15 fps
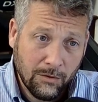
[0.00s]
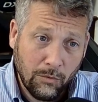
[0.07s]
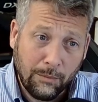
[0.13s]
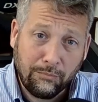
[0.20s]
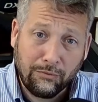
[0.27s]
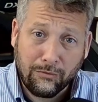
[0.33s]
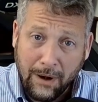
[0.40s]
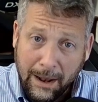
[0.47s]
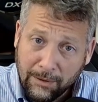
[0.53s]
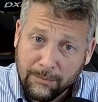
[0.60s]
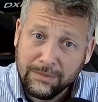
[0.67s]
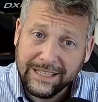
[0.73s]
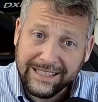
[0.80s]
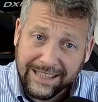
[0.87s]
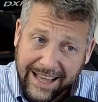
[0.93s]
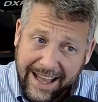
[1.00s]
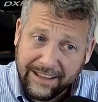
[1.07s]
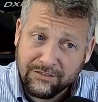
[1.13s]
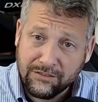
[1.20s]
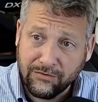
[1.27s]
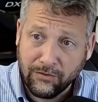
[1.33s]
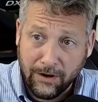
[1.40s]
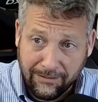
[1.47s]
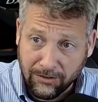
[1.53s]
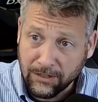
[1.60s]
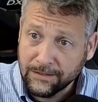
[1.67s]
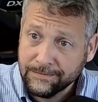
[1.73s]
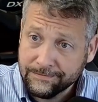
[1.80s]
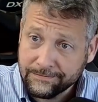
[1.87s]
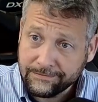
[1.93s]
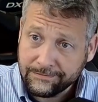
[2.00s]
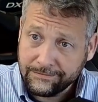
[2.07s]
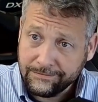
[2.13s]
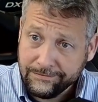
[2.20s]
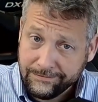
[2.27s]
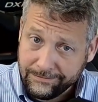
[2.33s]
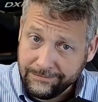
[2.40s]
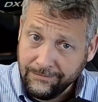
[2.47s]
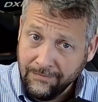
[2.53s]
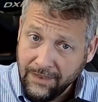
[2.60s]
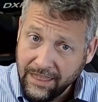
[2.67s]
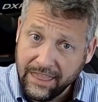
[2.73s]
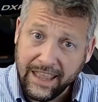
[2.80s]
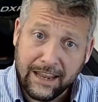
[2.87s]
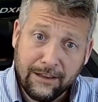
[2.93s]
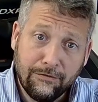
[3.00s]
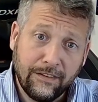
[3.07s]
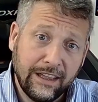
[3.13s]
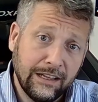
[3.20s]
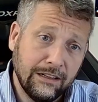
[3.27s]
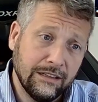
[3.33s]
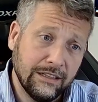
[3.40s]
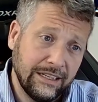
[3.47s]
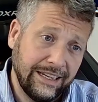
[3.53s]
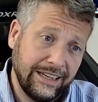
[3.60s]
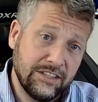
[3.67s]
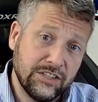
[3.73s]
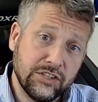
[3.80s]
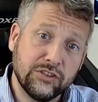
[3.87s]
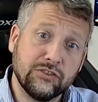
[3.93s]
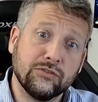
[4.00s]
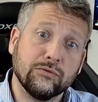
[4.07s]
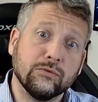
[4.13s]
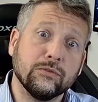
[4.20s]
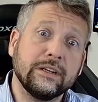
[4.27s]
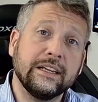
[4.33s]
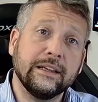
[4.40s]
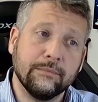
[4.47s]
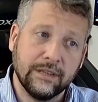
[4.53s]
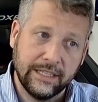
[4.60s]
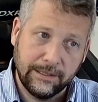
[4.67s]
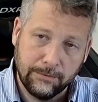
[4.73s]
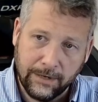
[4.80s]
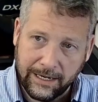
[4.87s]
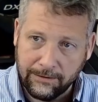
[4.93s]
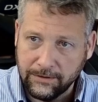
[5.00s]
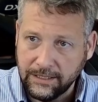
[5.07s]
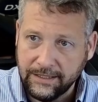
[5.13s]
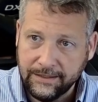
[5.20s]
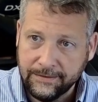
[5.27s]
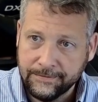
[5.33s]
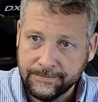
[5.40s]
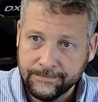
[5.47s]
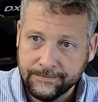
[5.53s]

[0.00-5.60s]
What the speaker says: will probably last forever. They fail extremely rarely.